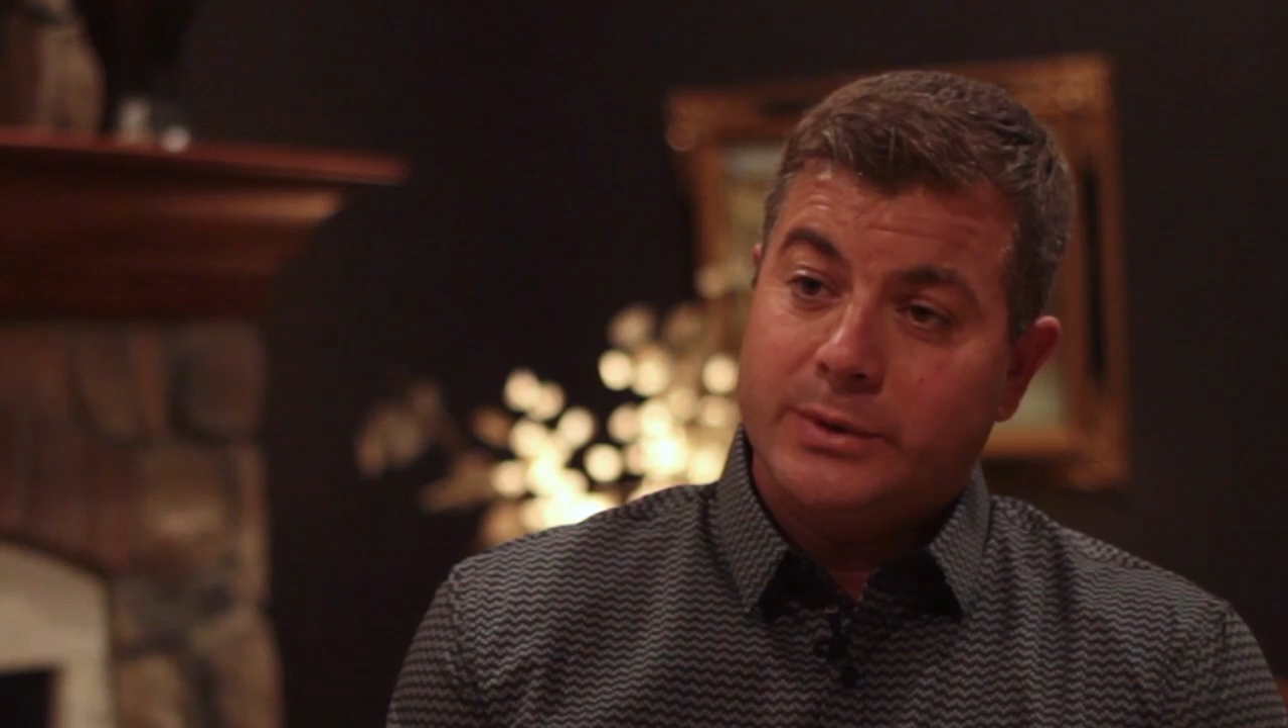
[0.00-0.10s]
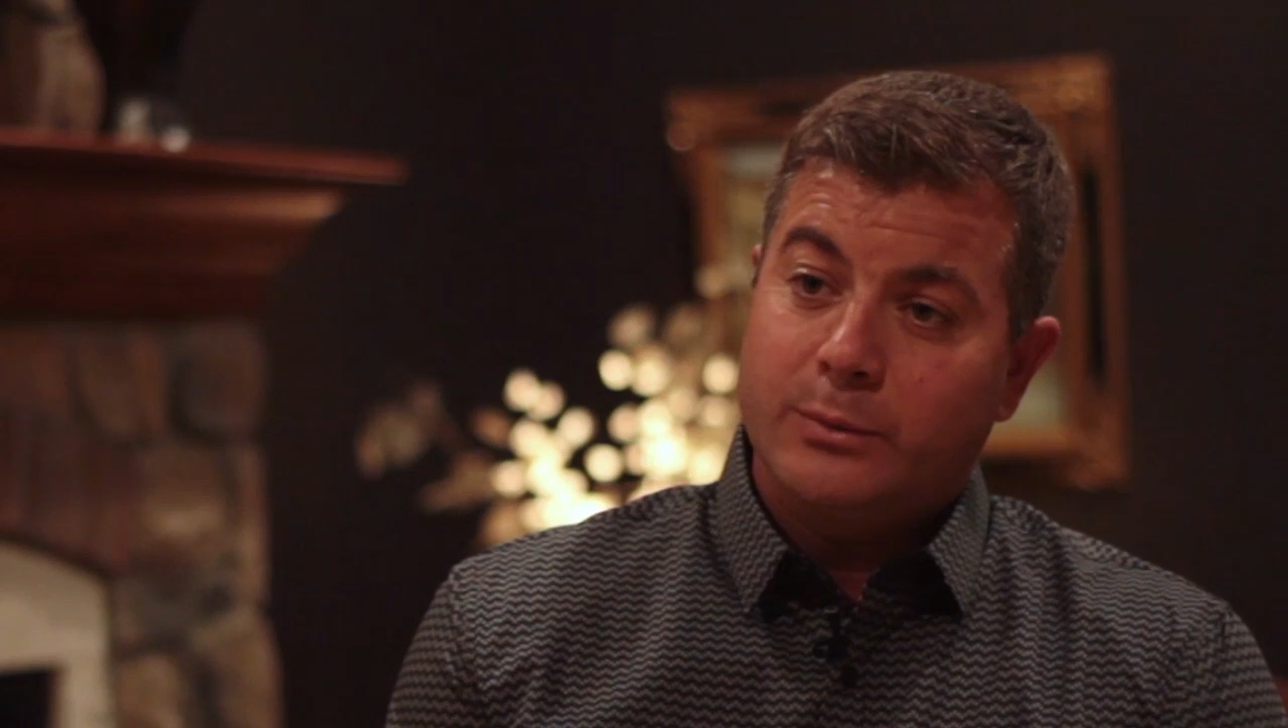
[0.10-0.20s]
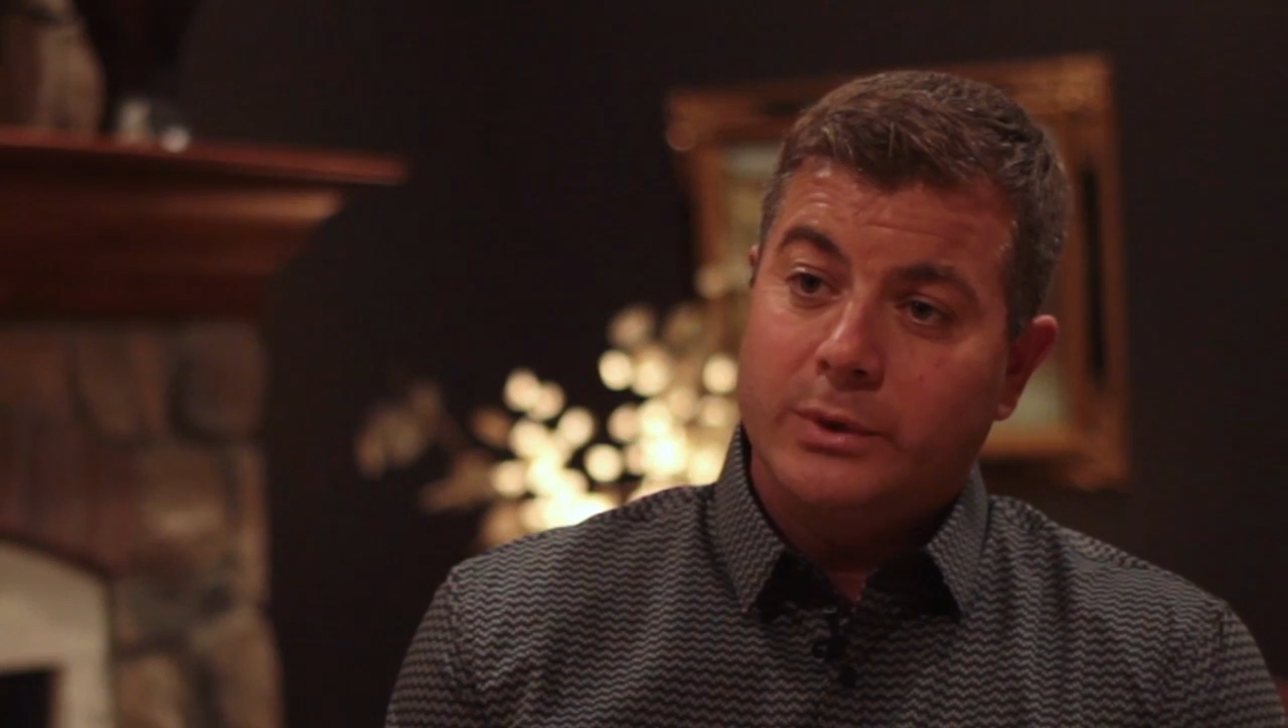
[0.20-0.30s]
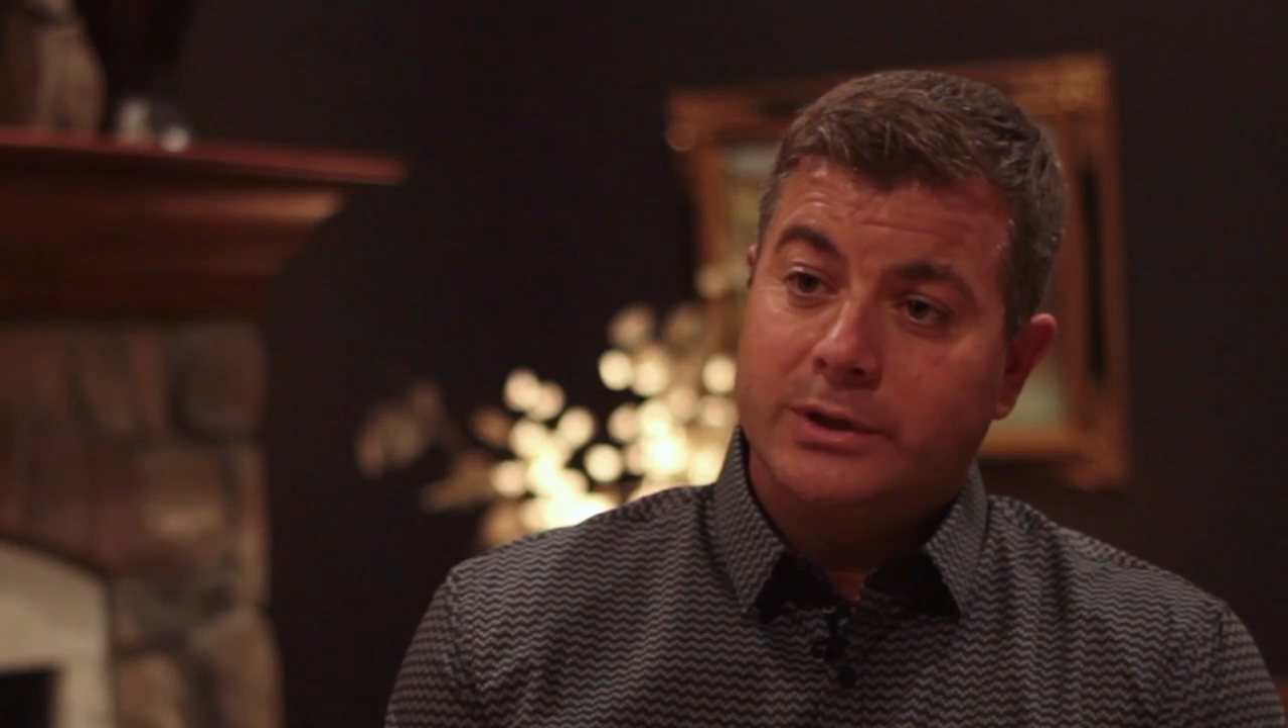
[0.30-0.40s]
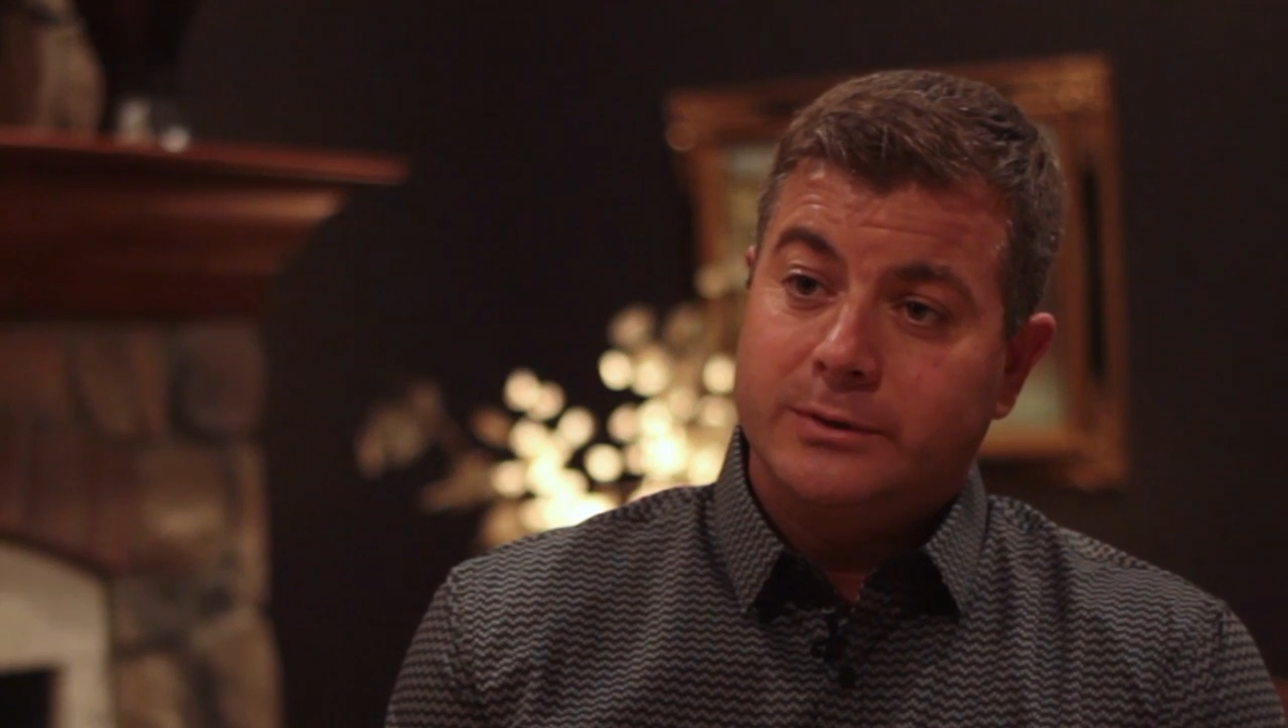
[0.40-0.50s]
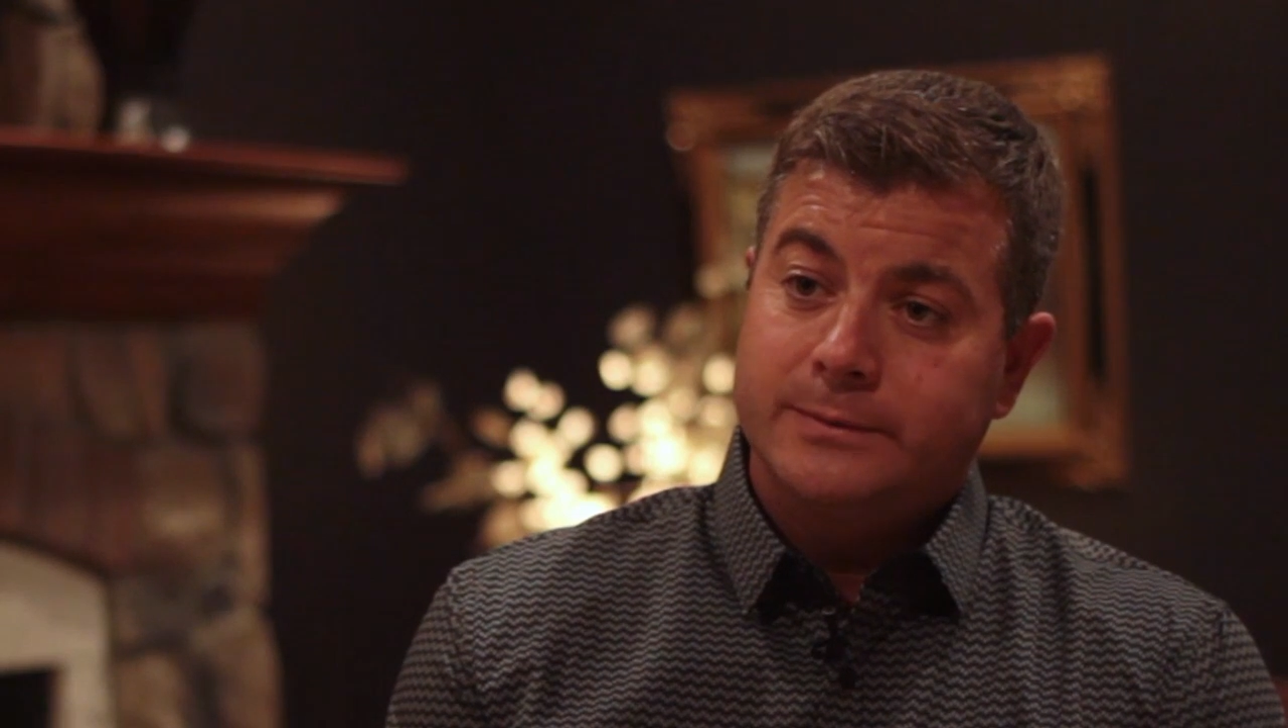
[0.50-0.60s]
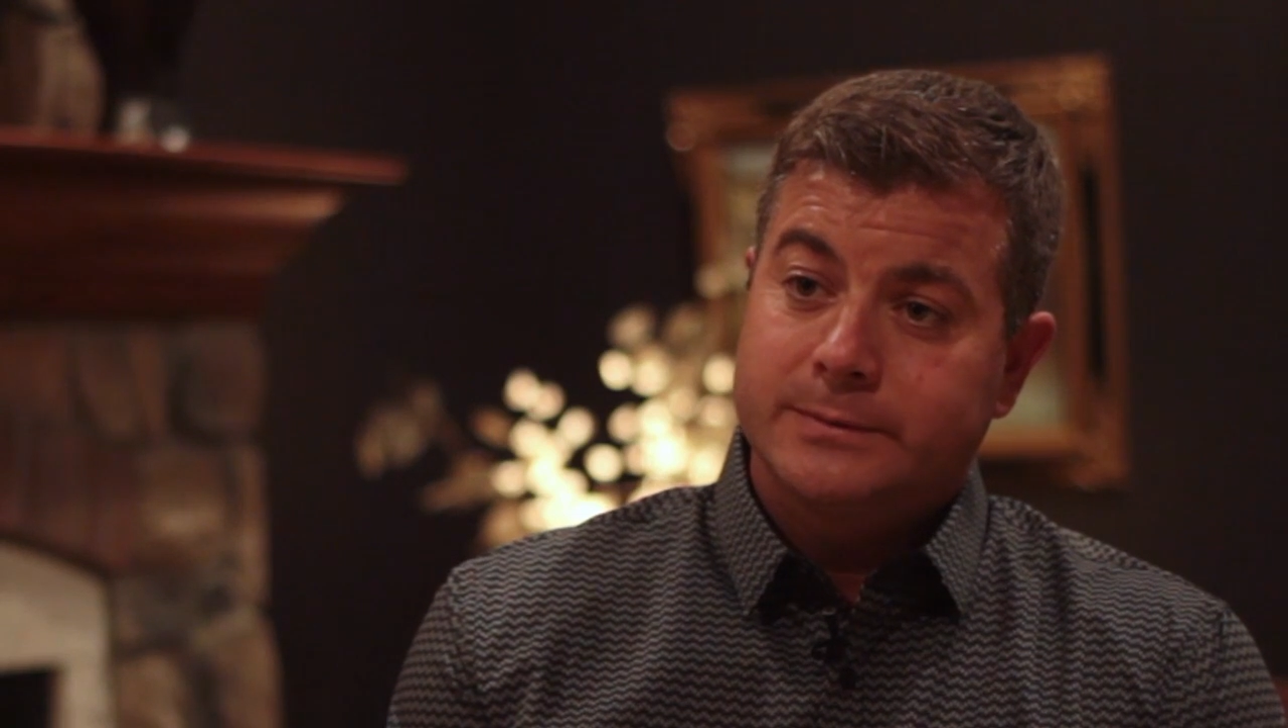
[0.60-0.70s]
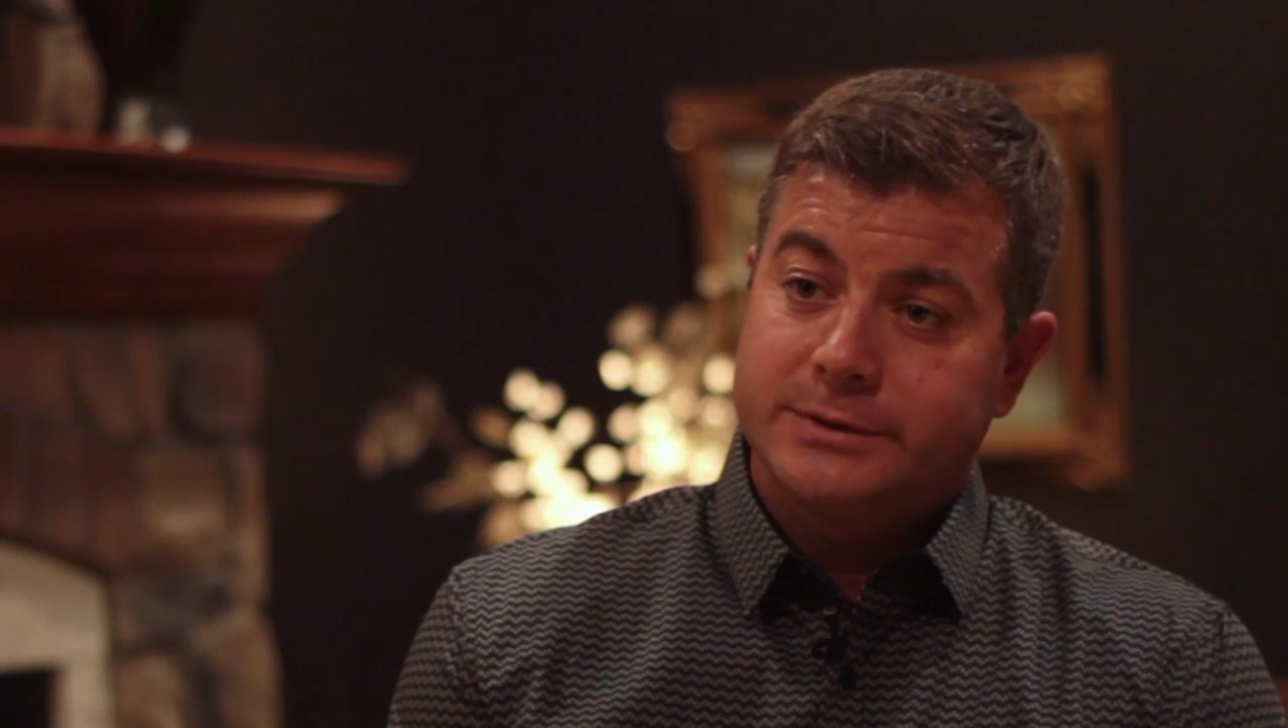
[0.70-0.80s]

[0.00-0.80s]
it will